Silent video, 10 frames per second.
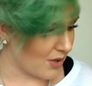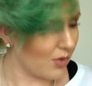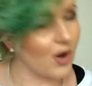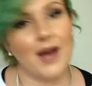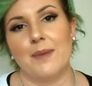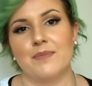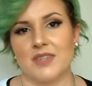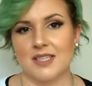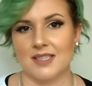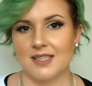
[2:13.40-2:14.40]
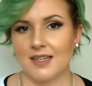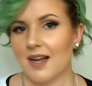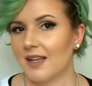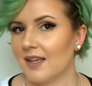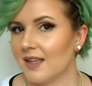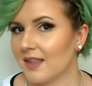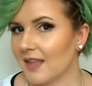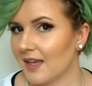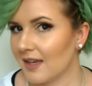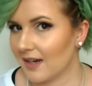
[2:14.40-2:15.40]
So this is the colour
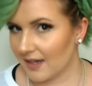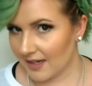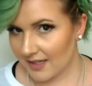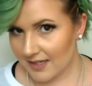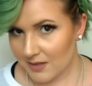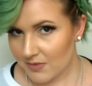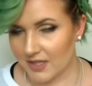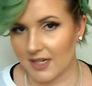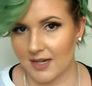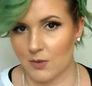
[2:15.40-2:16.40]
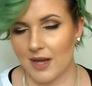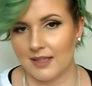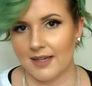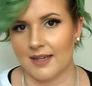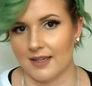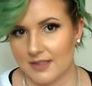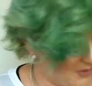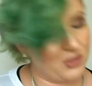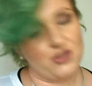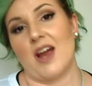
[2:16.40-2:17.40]
that I ended up with, and I quite like it.
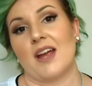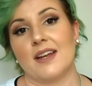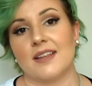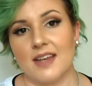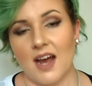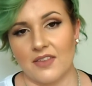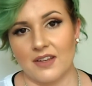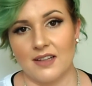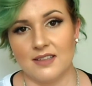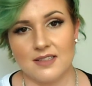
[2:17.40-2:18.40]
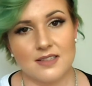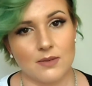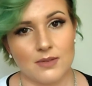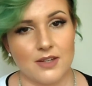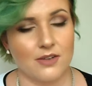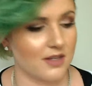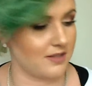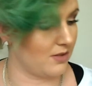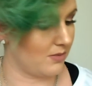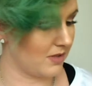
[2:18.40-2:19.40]
I'm going to be trying the other colours, so I'll let you
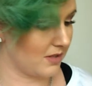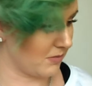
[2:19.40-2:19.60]
guys know